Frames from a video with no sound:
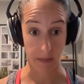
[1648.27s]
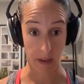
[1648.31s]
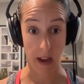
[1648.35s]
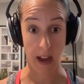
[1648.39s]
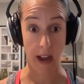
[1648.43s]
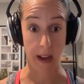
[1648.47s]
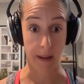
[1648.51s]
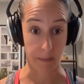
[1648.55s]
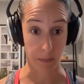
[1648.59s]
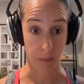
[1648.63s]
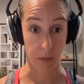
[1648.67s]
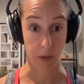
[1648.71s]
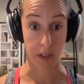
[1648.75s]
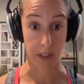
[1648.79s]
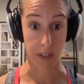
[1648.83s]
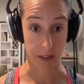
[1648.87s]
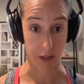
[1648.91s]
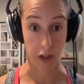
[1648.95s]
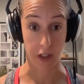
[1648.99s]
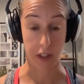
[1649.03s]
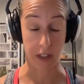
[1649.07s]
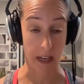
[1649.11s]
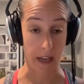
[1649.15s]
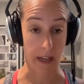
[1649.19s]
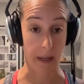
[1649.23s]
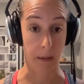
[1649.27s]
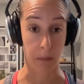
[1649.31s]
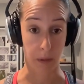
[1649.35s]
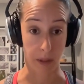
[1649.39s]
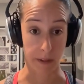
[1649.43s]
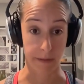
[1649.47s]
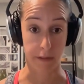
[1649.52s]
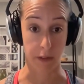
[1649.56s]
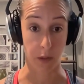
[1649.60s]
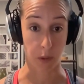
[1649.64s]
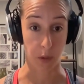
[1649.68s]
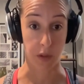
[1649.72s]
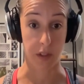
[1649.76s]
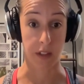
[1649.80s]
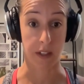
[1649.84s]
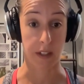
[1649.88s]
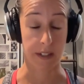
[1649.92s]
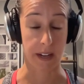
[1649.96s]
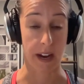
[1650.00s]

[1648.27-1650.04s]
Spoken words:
I'm just getting blood flow to the